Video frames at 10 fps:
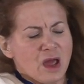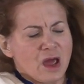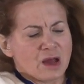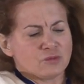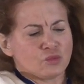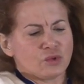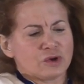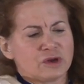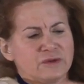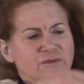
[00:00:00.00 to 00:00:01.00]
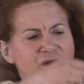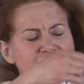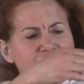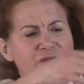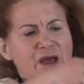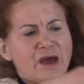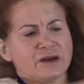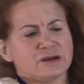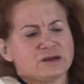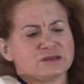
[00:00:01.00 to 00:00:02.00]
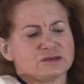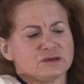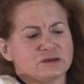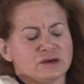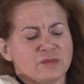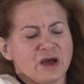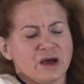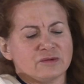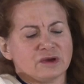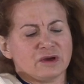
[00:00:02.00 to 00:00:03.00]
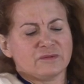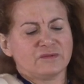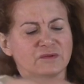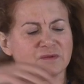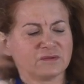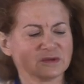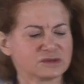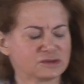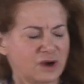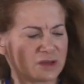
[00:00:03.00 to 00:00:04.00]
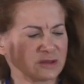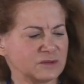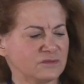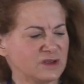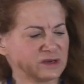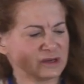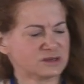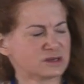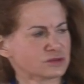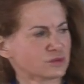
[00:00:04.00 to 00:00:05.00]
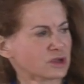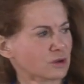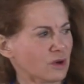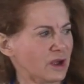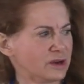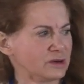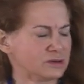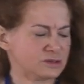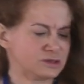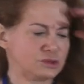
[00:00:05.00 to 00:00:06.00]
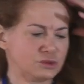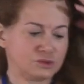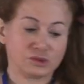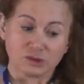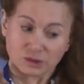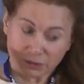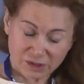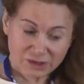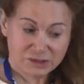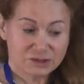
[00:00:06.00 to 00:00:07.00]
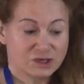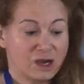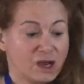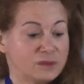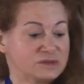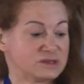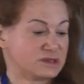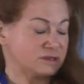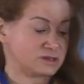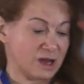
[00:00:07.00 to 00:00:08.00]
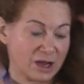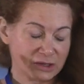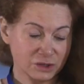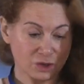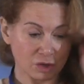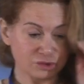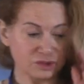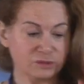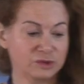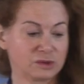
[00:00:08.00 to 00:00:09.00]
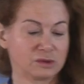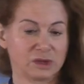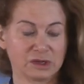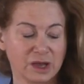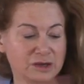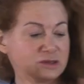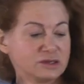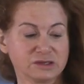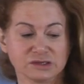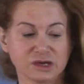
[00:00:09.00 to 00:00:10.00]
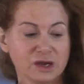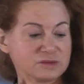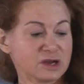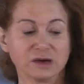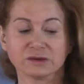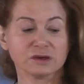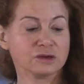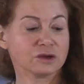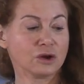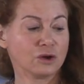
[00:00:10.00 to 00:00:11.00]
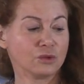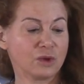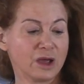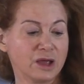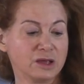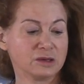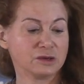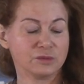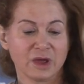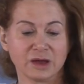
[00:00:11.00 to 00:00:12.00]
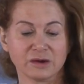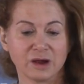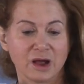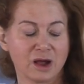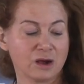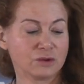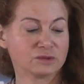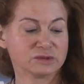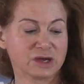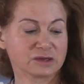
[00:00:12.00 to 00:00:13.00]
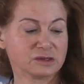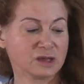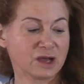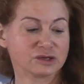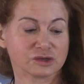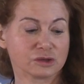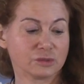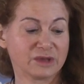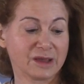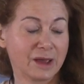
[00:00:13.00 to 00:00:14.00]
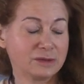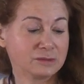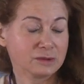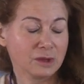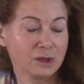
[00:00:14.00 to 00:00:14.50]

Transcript: And we're going to follow that, and a certain amount of strength and fitness is required to do these jobs. It's non-negotiable. A lot of these jobs aren't going to go away, no matter how technological we get.